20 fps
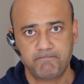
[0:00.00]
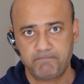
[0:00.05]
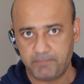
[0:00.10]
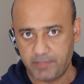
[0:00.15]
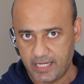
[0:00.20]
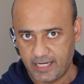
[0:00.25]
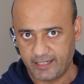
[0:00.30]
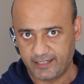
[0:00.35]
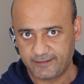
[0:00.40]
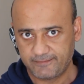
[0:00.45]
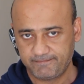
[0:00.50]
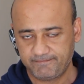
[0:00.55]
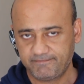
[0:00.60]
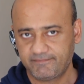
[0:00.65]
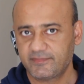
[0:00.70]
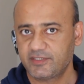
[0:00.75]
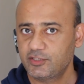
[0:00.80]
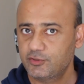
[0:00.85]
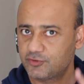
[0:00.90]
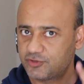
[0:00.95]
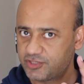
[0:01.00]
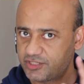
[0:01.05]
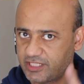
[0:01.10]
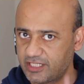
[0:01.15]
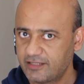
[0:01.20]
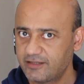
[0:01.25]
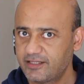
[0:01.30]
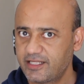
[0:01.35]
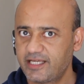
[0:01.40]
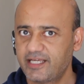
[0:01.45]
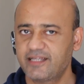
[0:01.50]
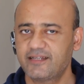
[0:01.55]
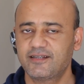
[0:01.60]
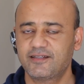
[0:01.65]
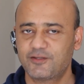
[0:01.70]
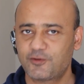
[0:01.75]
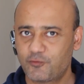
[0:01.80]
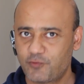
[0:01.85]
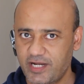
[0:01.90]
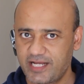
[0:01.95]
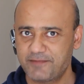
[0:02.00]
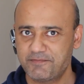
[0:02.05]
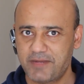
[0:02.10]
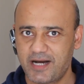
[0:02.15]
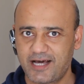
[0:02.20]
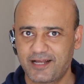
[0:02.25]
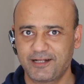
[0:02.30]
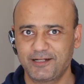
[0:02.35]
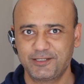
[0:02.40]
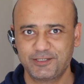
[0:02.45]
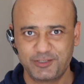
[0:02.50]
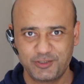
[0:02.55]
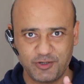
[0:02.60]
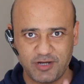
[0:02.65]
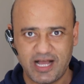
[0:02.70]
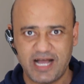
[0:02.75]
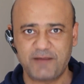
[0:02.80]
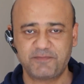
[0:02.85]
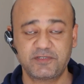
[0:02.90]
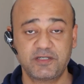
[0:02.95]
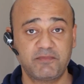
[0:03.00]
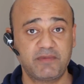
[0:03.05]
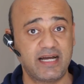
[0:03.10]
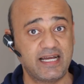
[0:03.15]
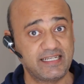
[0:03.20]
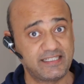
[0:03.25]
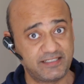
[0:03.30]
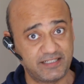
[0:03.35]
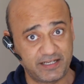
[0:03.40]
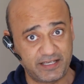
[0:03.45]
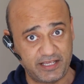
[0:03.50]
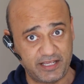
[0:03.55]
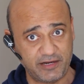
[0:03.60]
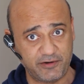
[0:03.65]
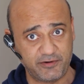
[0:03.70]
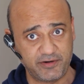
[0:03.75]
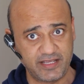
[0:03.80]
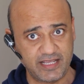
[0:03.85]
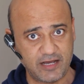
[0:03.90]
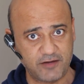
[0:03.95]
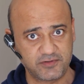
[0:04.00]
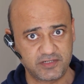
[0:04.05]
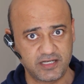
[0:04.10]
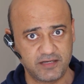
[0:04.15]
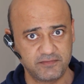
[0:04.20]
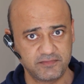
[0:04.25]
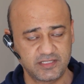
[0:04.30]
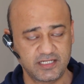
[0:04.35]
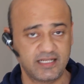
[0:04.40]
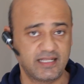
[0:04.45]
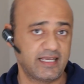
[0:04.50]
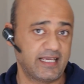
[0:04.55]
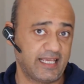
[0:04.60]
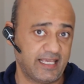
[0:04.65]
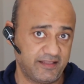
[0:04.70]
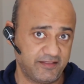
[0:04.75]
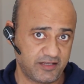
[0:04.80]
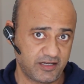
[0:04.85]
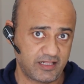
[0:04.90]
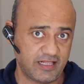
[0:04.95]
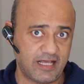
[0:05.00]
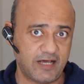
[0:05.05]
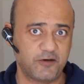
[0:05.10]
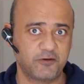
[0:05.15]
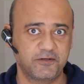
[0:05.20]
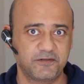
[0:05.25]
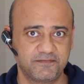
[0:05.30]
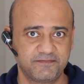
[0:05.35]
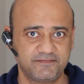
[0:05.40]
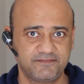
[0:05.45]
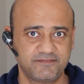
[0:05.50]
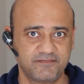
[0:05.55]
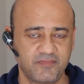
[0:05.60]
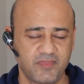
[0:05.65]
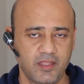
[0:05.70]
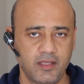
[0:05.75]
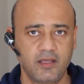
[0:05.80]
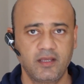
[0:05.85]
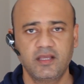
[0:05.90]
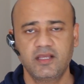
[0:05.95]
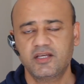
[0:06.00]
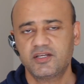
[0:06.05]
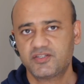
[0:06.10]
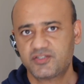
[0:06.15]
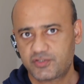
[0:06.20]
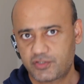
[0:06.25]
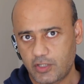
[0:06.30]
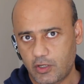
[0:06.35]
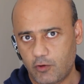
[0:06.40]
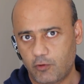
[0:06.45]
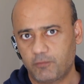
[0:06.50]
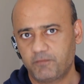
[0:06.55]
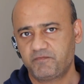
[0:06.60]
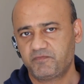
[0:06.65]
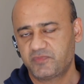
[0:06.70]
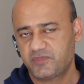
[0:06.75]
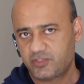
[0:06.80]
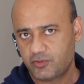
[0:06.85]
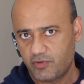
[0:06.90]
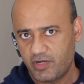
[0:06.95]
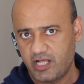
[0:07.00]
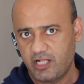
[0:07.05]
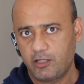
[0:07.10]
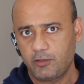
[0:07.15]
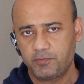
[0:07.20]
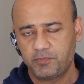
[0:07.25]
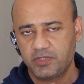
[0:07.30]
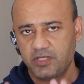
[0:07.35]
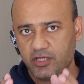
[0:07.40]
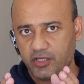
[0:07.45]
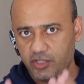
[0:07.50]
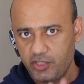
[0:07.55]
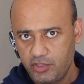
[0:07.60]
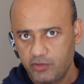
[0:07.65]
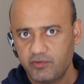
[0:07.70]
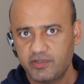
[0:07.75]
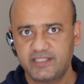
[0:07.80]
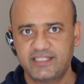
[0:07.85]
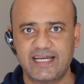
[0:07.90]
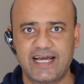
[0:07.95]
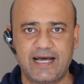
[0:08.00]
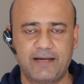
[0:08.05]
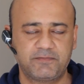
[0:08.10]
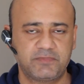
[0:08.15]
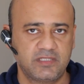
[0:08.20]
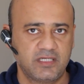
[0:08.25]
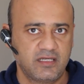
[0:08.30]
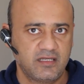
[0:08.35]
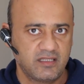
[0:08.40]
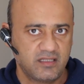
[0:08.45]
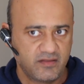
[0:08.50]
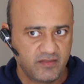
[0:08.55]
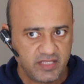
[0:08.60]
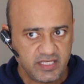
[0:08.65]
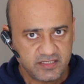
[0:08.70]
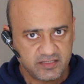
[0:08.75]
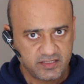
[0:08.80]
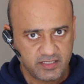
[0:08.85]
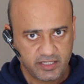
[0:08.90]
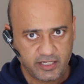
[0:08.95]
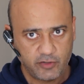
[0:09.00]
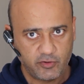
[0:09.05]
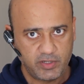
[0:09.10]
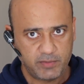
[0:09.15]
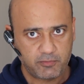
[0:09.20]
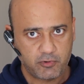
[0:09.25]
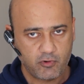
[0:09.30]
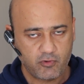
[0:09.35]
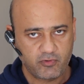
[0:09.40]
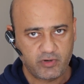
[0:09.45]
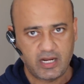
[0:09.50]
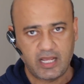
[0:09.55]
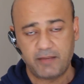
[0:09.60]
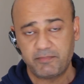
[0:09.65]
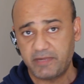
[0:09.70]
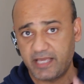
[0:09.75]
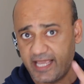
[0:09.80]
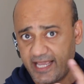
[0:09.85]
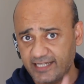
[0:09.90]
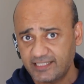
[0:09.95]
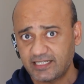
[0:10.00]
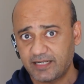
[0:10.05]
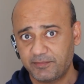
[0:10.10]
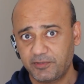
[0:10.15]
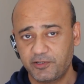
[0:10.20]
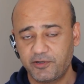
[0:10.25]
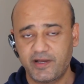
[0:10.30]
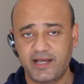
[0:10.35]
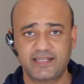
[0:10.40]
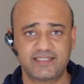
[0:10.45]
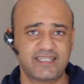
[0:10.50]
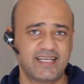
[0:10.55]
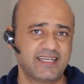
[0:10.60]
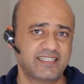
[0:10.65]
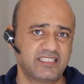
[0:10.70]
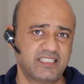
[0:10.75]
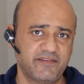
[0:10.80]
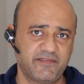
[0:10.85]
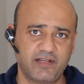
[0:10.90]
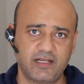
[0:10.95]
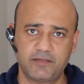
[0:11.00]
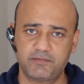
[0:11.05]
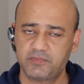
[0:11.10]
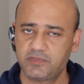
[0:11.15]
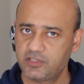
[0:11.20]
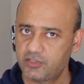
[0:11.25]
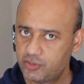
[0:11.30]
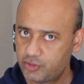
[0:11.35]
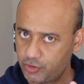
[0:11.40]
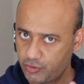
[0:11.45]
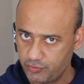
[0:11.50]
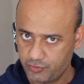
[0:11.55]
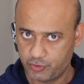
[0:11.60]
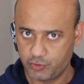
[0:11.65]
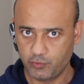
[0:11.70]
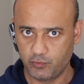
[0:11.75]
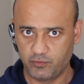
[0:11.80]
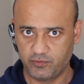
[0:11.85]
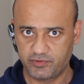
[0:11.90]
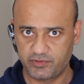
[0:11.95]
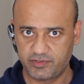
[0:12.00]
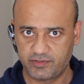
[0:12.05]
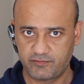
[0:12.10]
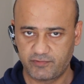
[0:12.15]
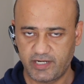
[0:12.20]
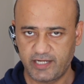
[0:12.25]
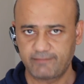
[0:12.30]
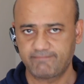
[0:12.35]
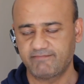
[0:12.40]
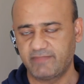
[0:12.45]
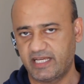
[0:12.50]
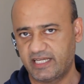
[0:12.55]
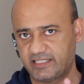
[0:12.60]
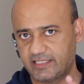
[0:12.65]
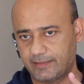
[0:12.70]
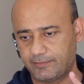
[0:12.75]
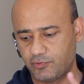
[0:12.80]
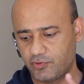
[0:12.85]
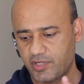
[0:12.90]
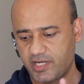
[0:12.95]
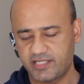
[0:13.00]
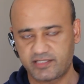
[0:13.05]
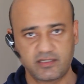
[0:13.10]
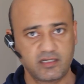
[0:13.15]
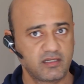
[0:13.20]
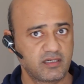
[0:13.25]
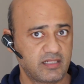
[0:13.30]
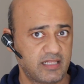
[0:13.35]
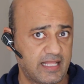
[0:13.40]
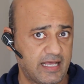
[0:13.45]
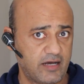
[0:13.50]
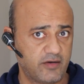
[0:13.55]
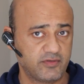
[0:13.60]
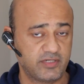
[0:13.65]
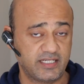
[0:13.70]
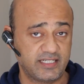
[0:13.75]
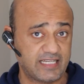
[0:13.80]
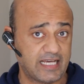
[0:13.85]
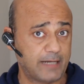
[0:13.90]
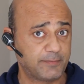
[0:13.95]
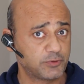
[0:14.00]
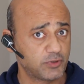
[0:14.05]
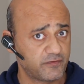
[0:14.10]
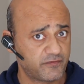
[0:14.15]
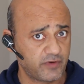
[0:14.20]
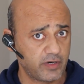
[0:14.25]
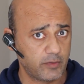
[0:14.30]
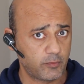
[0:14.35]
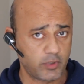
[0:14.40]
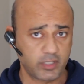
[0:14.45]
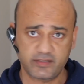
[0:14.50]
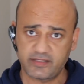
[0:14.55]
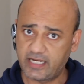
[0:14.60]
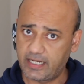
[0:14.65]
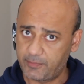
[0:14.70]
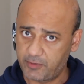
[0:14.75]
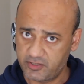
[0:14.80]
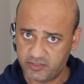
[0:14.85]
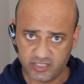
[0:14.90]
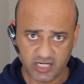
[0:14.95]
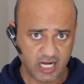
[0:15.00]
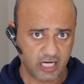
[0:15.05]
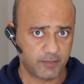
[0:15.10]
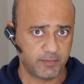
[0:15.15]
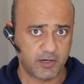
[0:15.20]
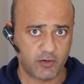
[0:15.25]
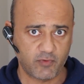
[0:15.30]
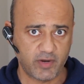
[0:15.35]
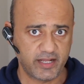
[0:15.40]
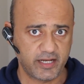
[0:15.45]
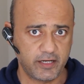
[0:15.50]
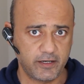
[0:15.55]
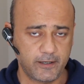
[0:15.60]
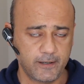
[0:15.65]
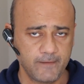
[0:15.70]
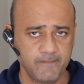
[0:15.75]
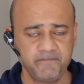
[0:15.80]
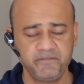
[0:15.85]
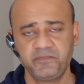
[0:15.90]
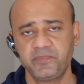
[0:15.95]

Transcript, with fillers: But you still need the right model to optimize security outcomes in the cloud. So, to help you adapt these security program, AWS has developed two tools, right? AWS Cloud Adoption Framework that I'm going to talk about right here.